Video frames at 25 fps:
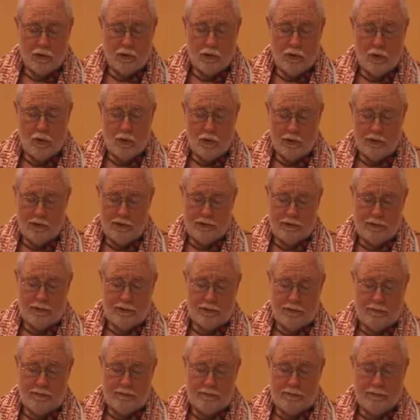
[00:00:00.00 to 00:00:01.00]
or
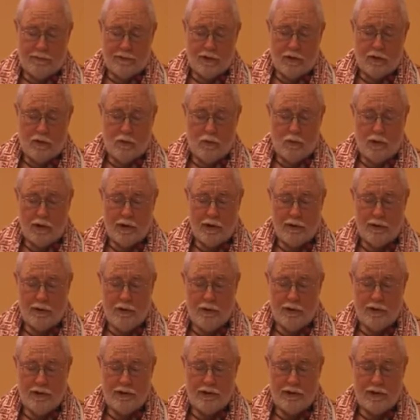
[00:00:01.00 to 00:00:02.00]
lords. One
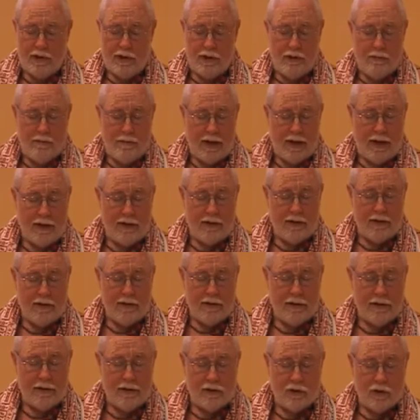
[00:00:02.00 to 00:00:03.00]
who is
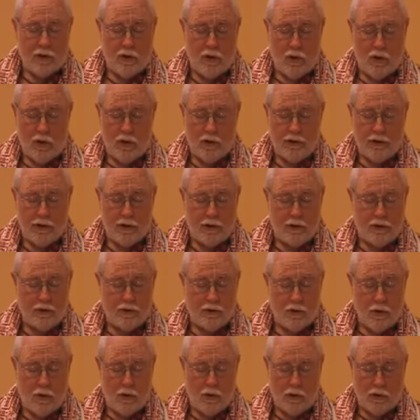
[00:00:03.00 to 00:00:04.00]
independent is called
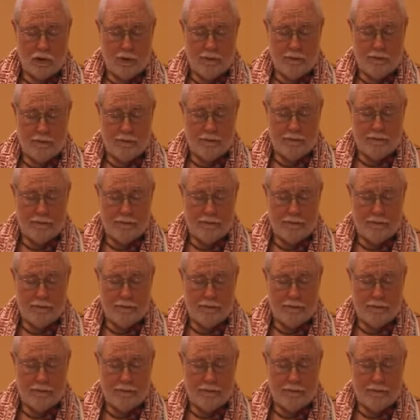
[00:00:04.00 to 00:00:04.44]
controller,